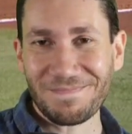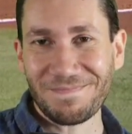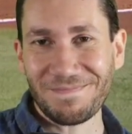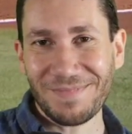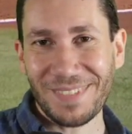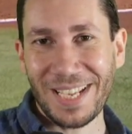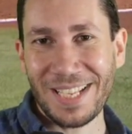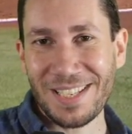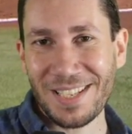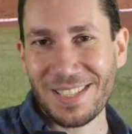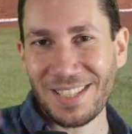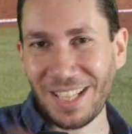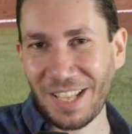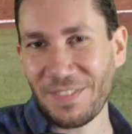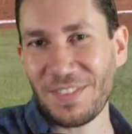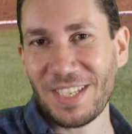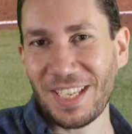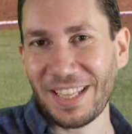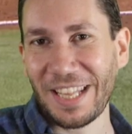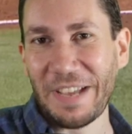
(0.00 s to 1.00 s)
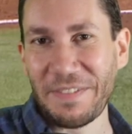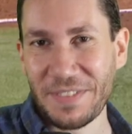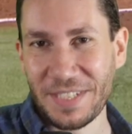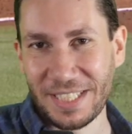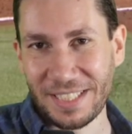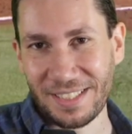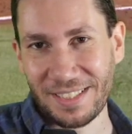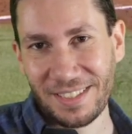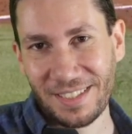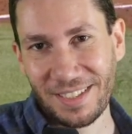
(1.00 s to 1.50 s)
is it's lefty on
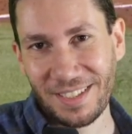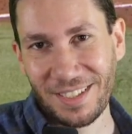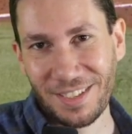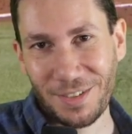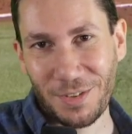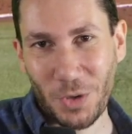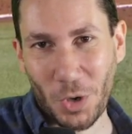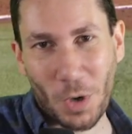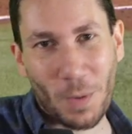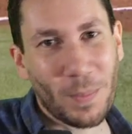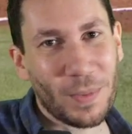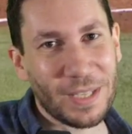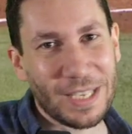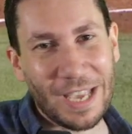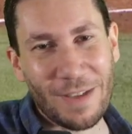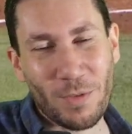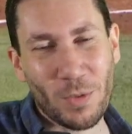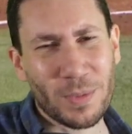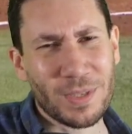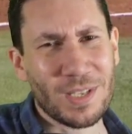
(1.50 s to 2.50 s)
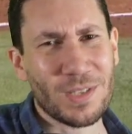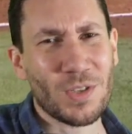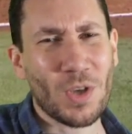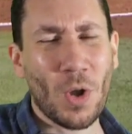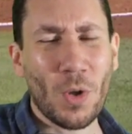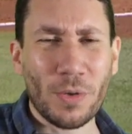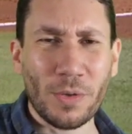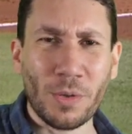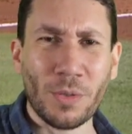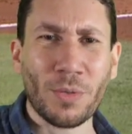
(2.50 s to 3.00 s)
lefty. Normally, everyone says,
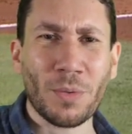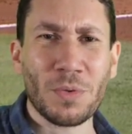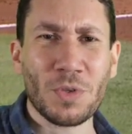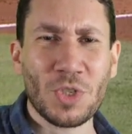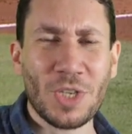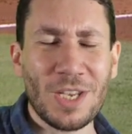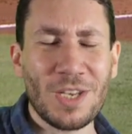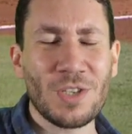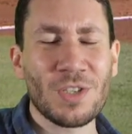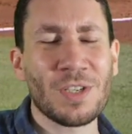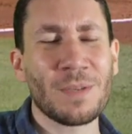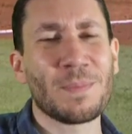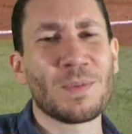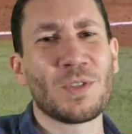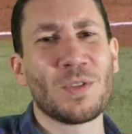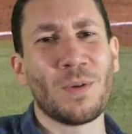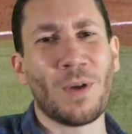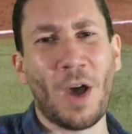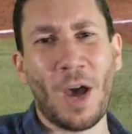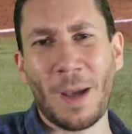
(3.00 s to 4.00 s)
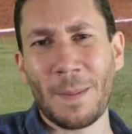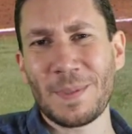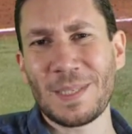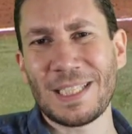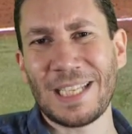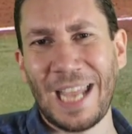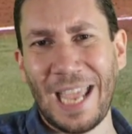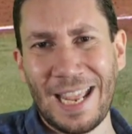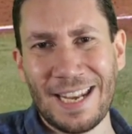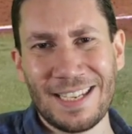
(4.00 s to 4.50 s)
oh, you throw changeups to opposite
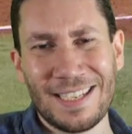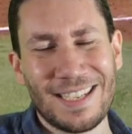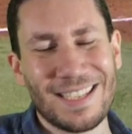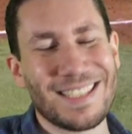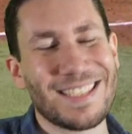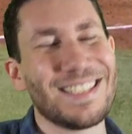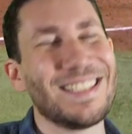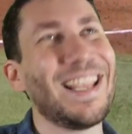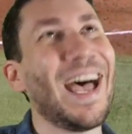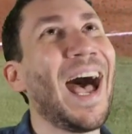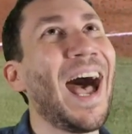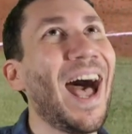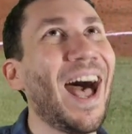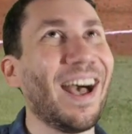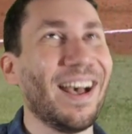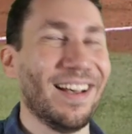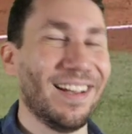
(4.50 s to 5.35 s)
handedness. Nah.